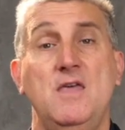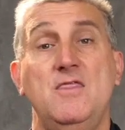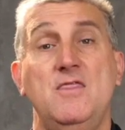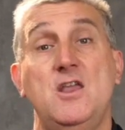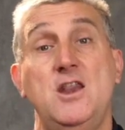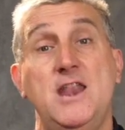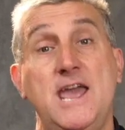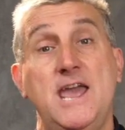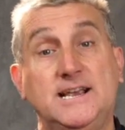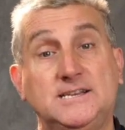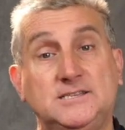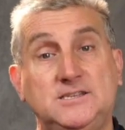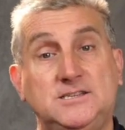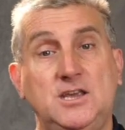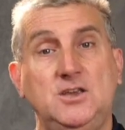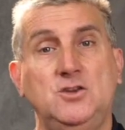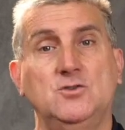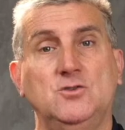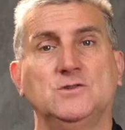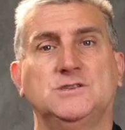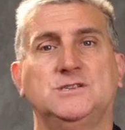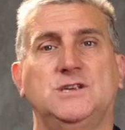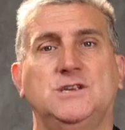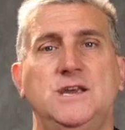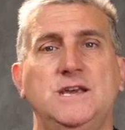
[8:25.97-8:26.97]
The next thing
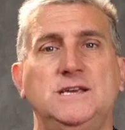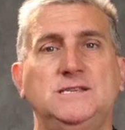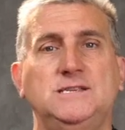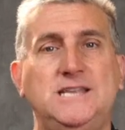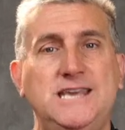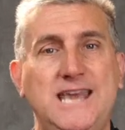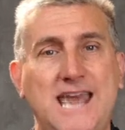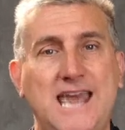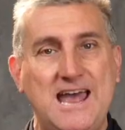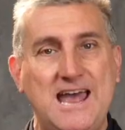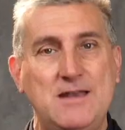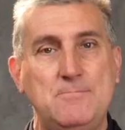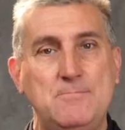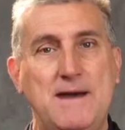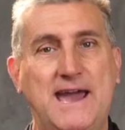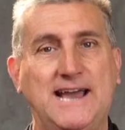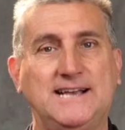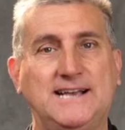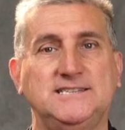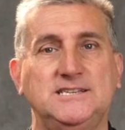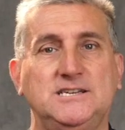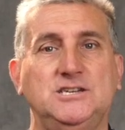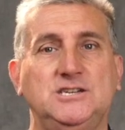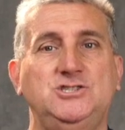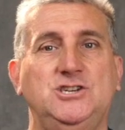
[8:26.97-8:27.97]
you'll see is add
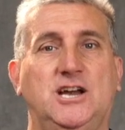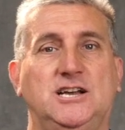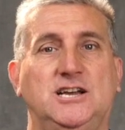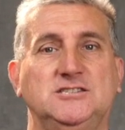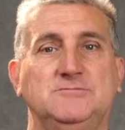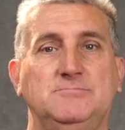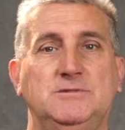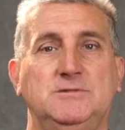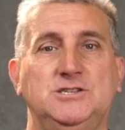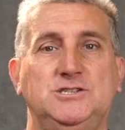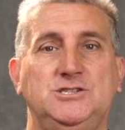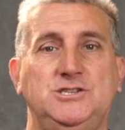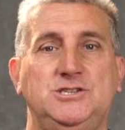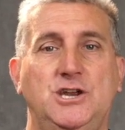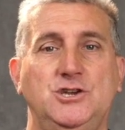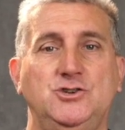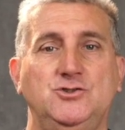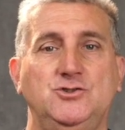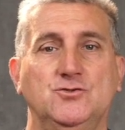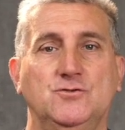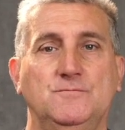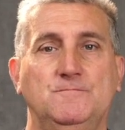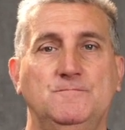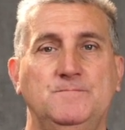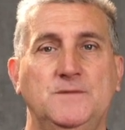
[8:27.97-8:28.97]
backs and adjustments
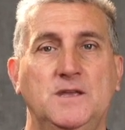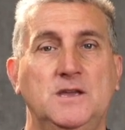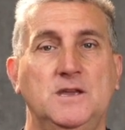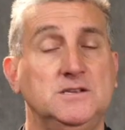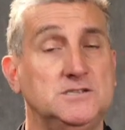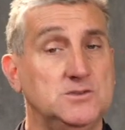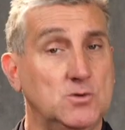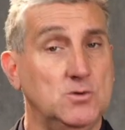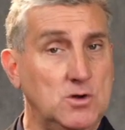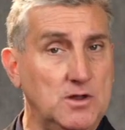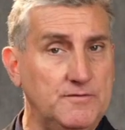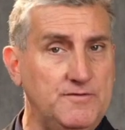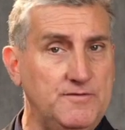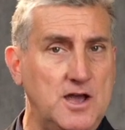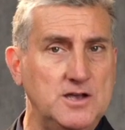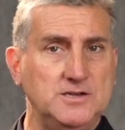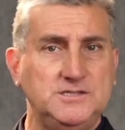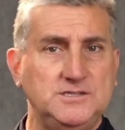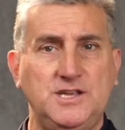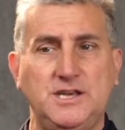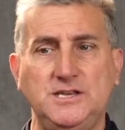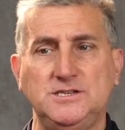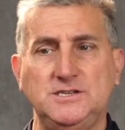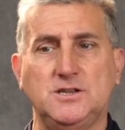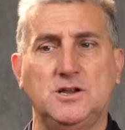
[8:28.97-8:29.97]
schedule. So all of
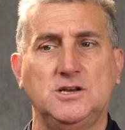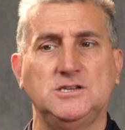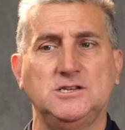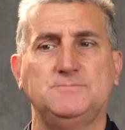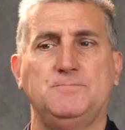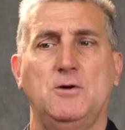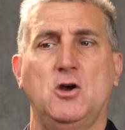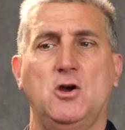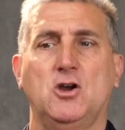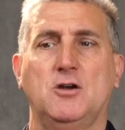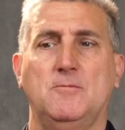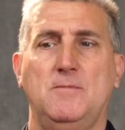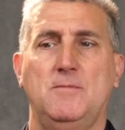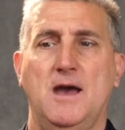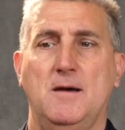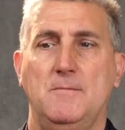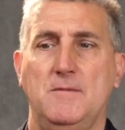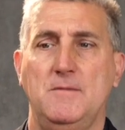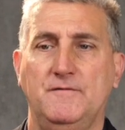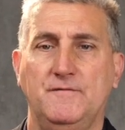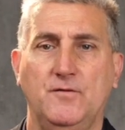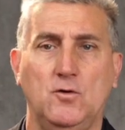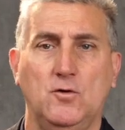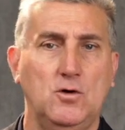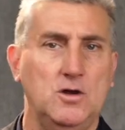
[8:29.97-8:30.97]
those things that I spoke about
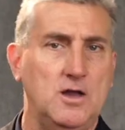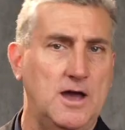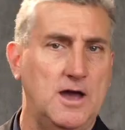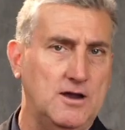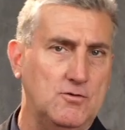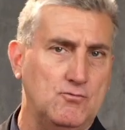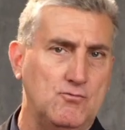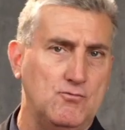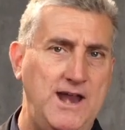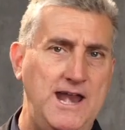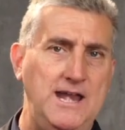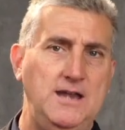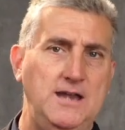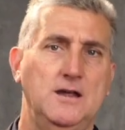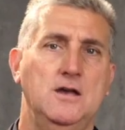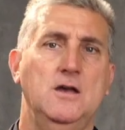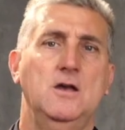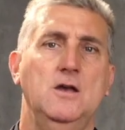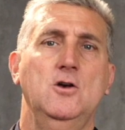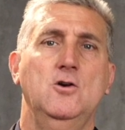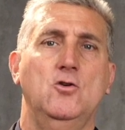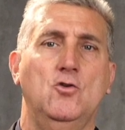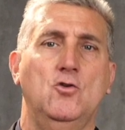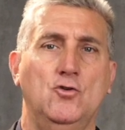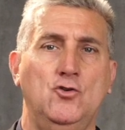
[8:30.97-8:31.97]
before, like rent
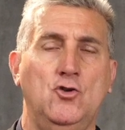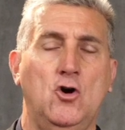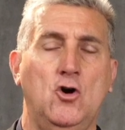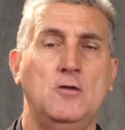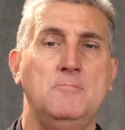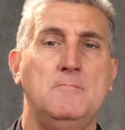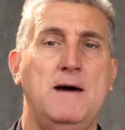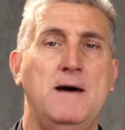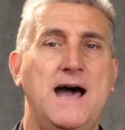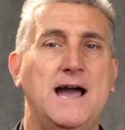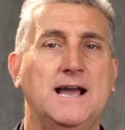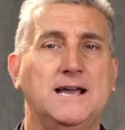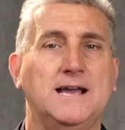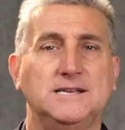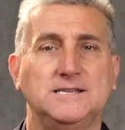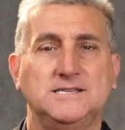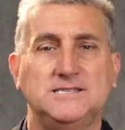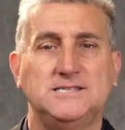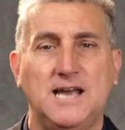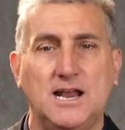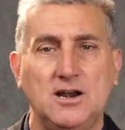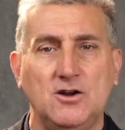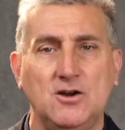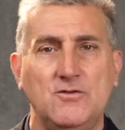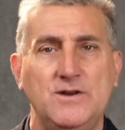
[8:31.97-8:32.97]
or non-market
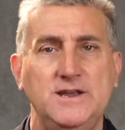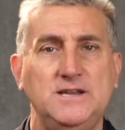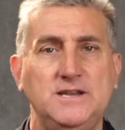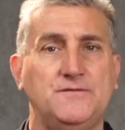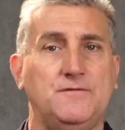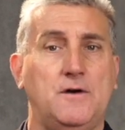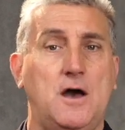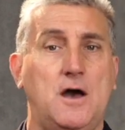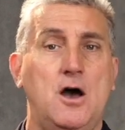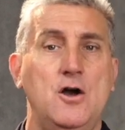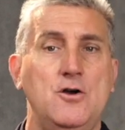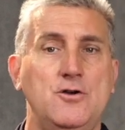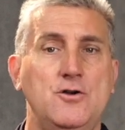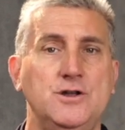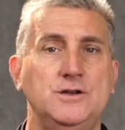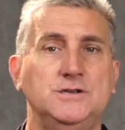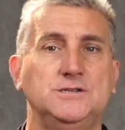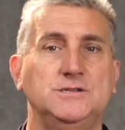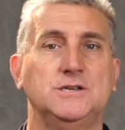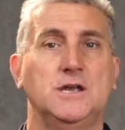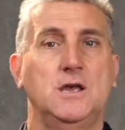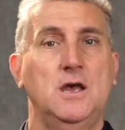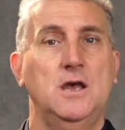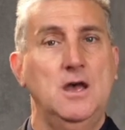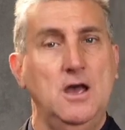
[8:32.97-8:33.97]
salaries for
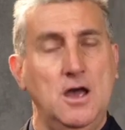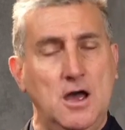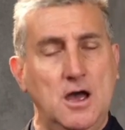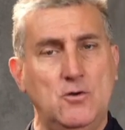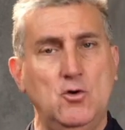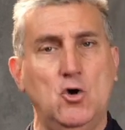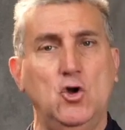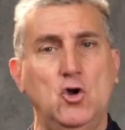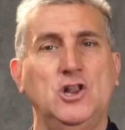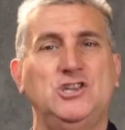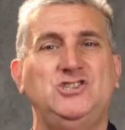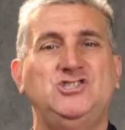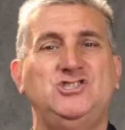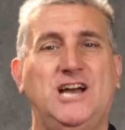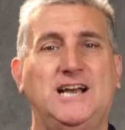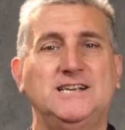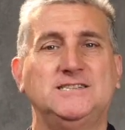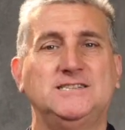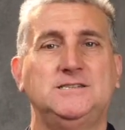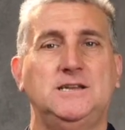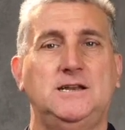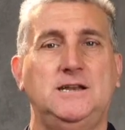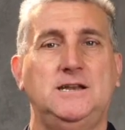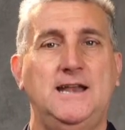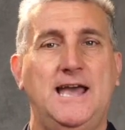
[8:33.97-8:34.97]
owners, are all
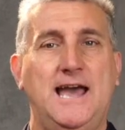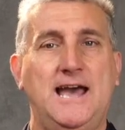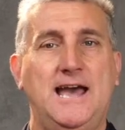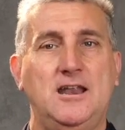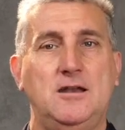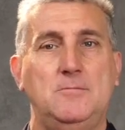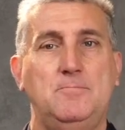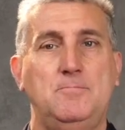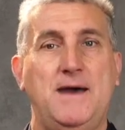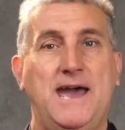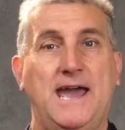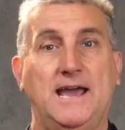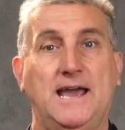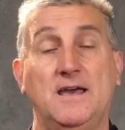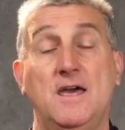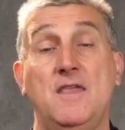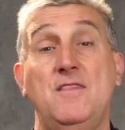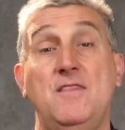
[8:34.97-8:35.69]
adjusted and added back.